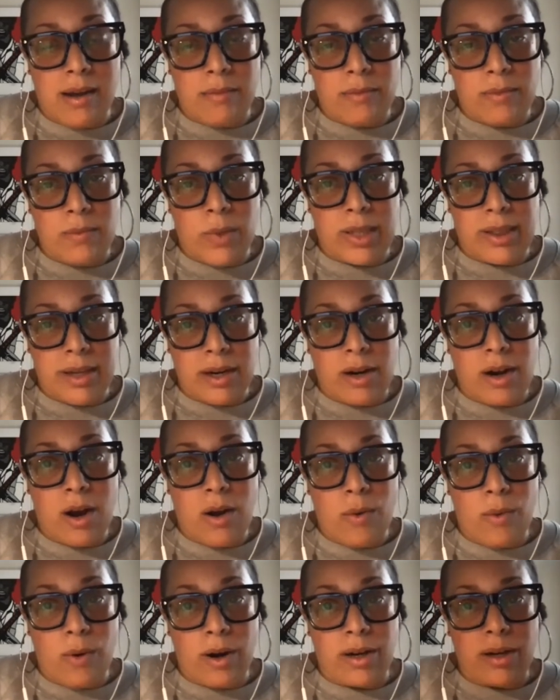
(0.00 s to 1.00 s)
with their
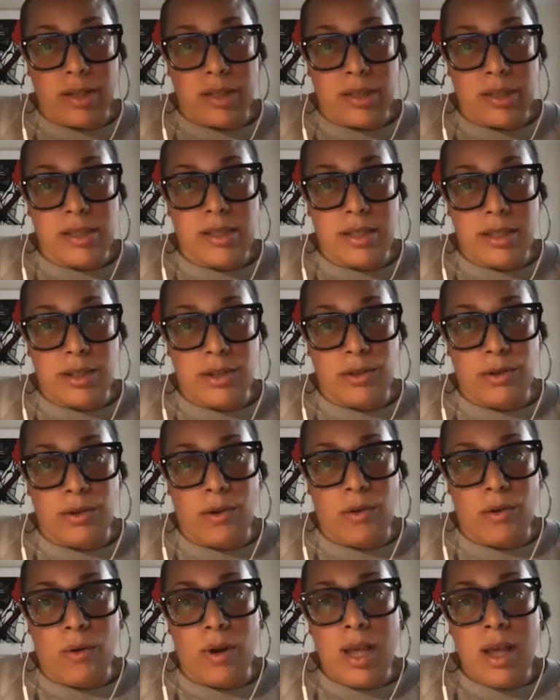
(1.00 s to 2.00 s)
coworkers
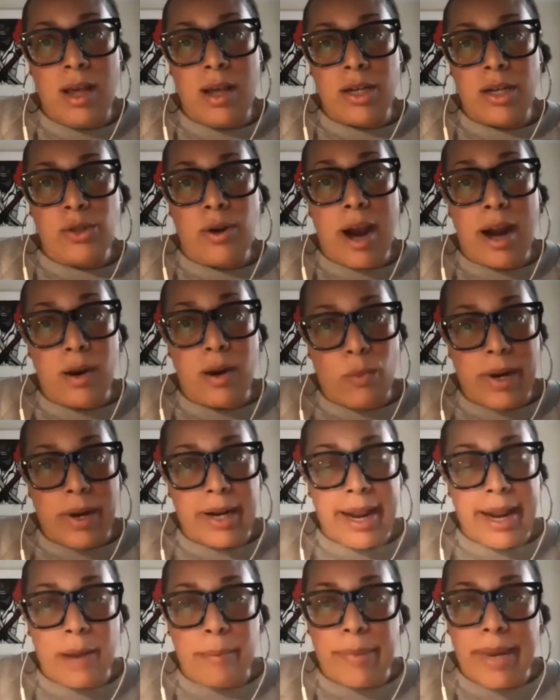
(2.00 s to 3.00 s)
to try to
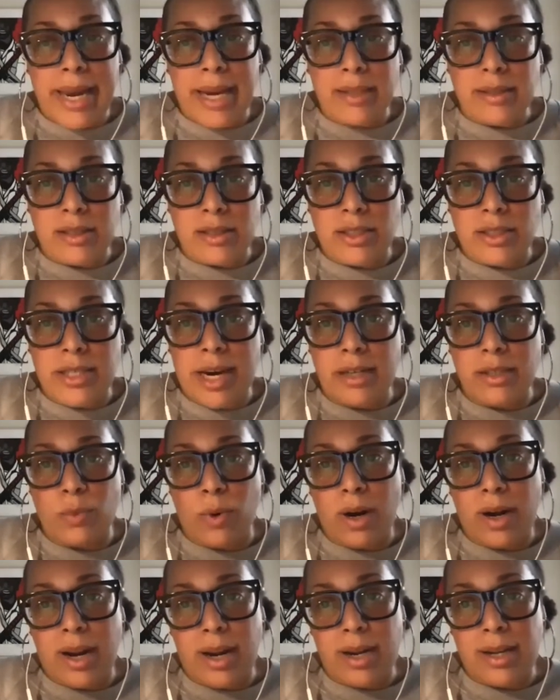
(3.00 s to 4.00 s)
win campaigns and change
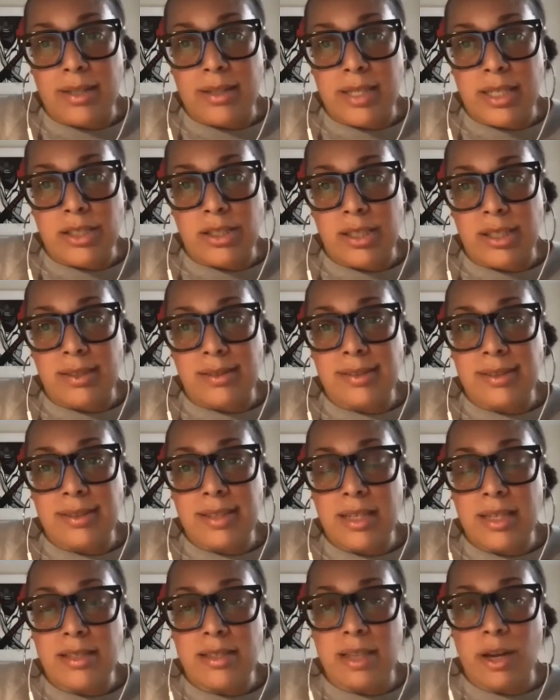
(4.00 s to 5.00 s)
working conditions.
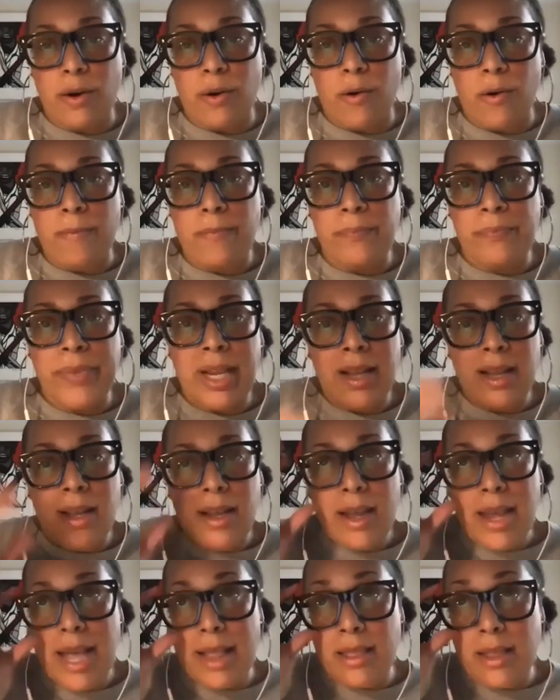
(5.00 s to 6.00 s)
So
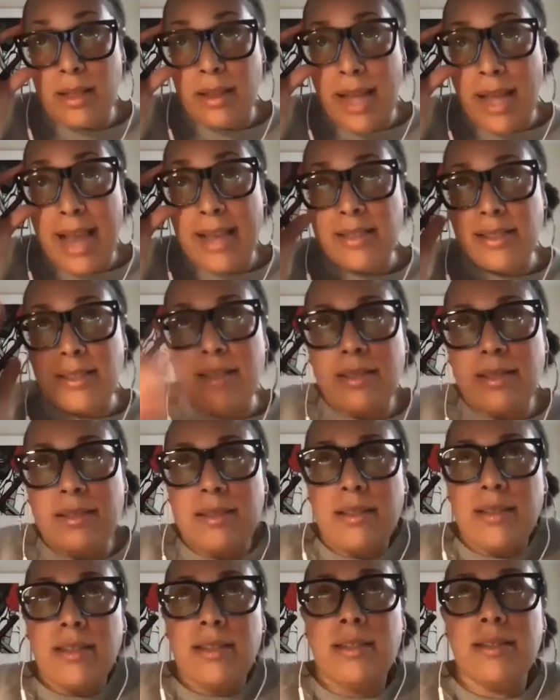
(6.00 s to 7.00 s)
in the last
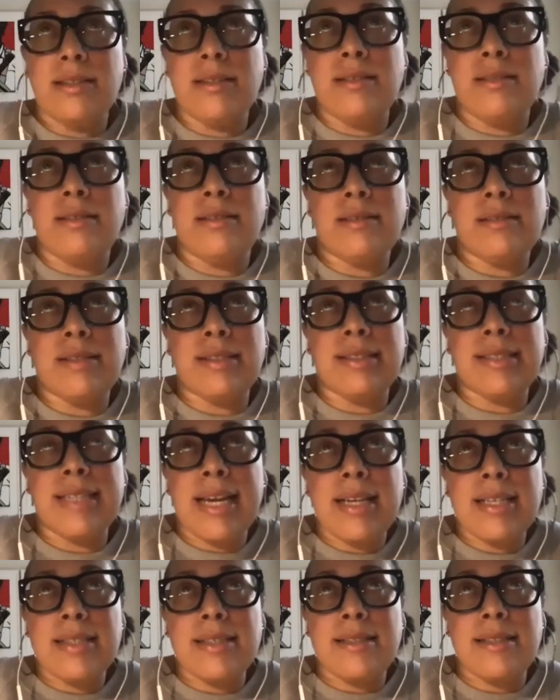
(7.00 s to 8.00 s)

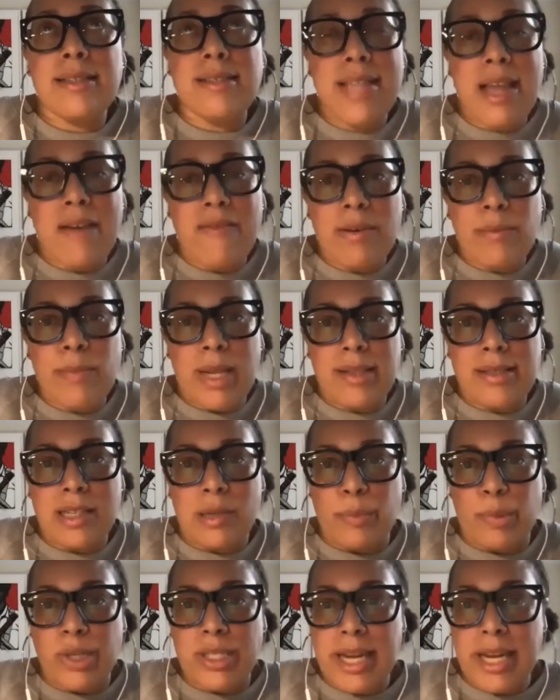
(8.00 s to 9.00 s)
6 to 7 months
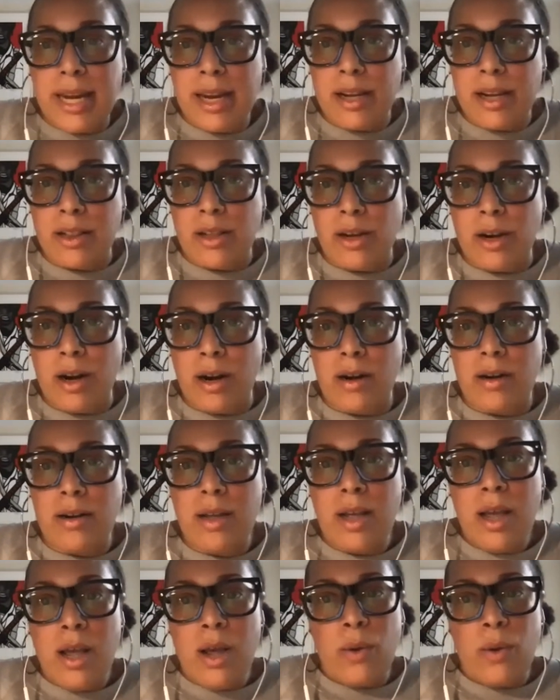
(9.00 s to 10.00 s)
in particular,
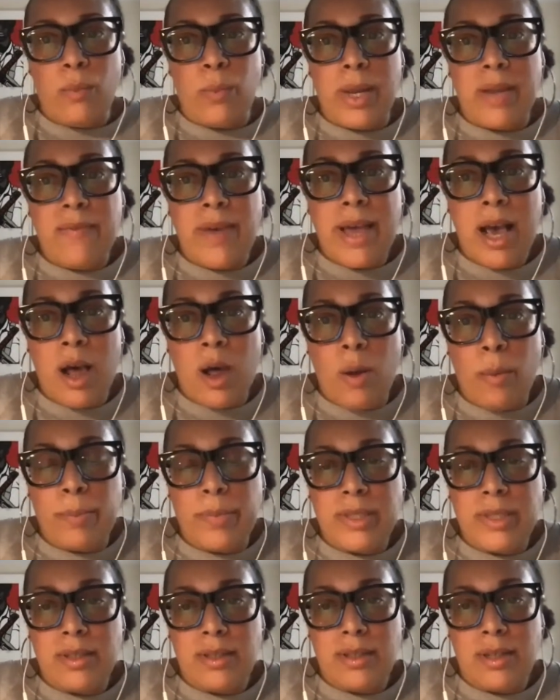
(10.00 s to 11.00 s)
we've
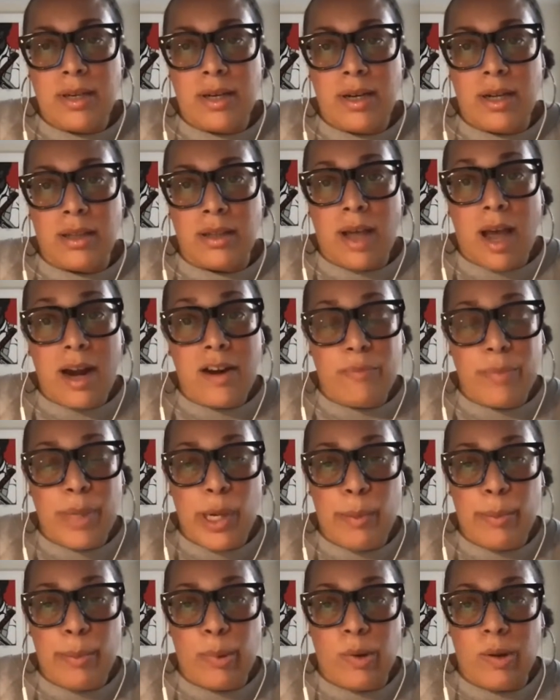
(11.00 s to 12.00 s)
helped a lot of
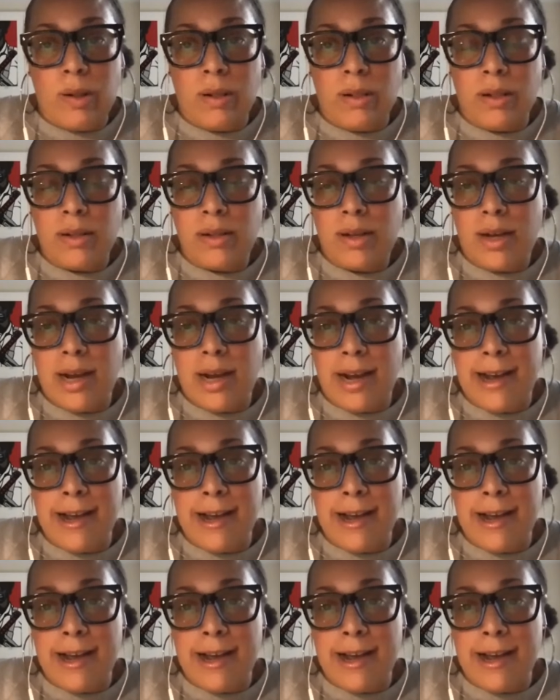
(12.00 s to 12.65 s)
people